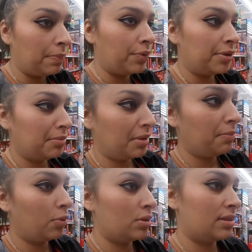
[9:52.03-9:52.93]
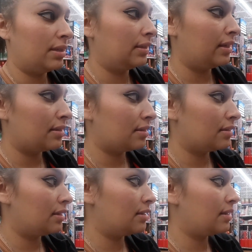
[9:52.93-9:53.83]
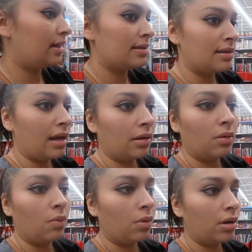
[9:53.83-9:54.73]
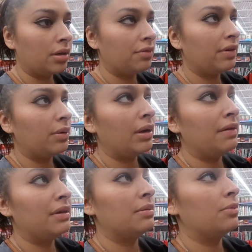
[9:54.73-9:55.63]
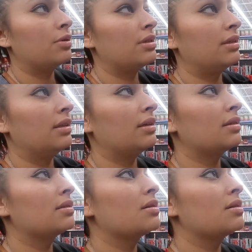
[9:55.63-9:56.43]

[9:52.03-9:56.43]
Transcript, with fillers: put them in bolsitas because he said it's not going to work if I don't have it in bolsitas.